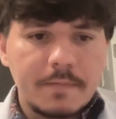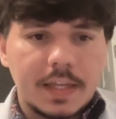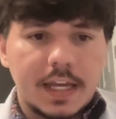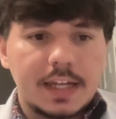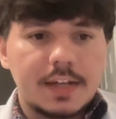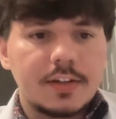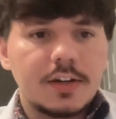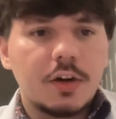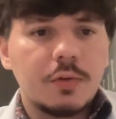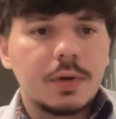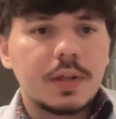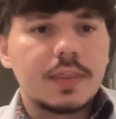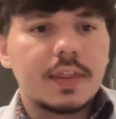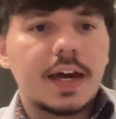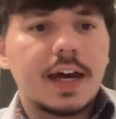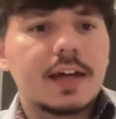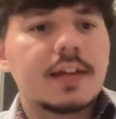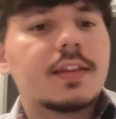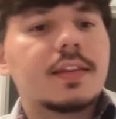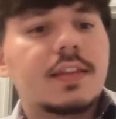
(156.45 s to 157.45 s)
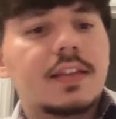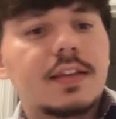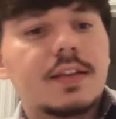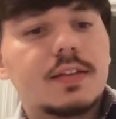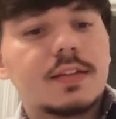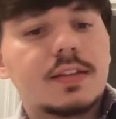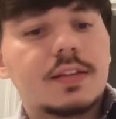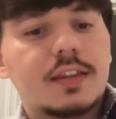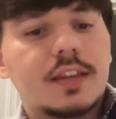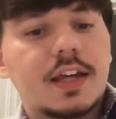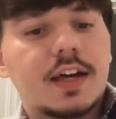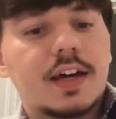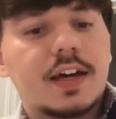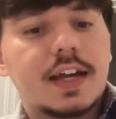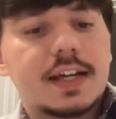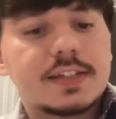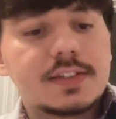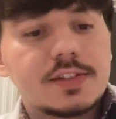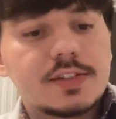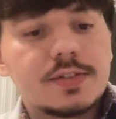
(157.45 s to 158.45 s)
And to go with that,
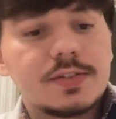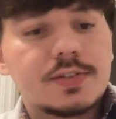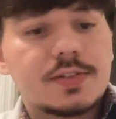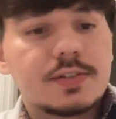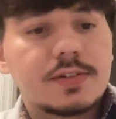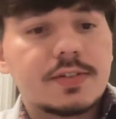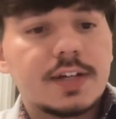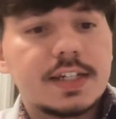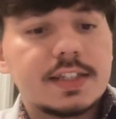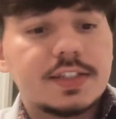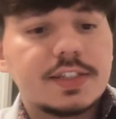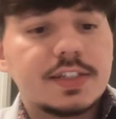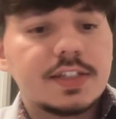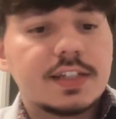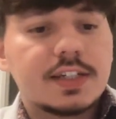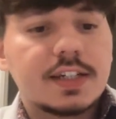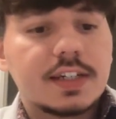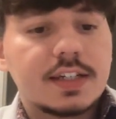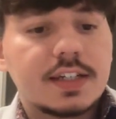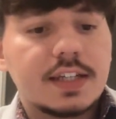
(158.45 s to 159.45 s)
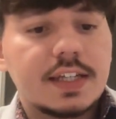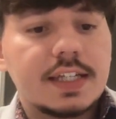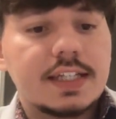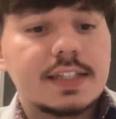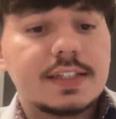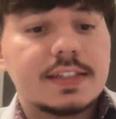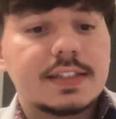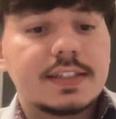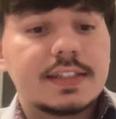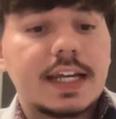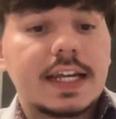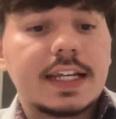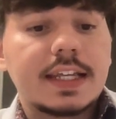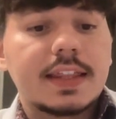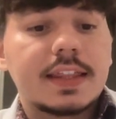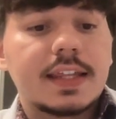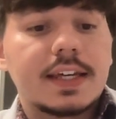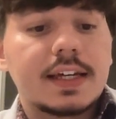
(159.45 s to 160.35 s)
the exclusion criteria is any